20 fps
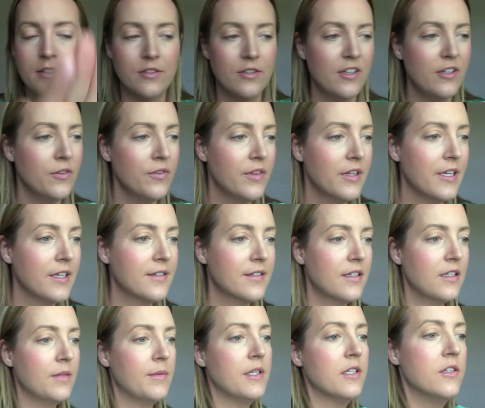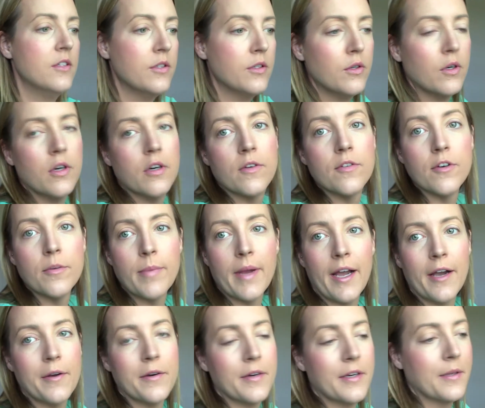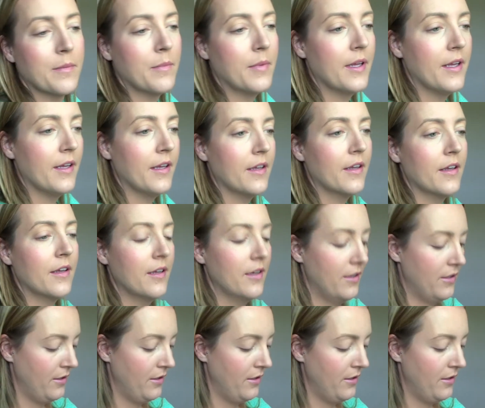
So I don't think it's going to be too overpowering pink.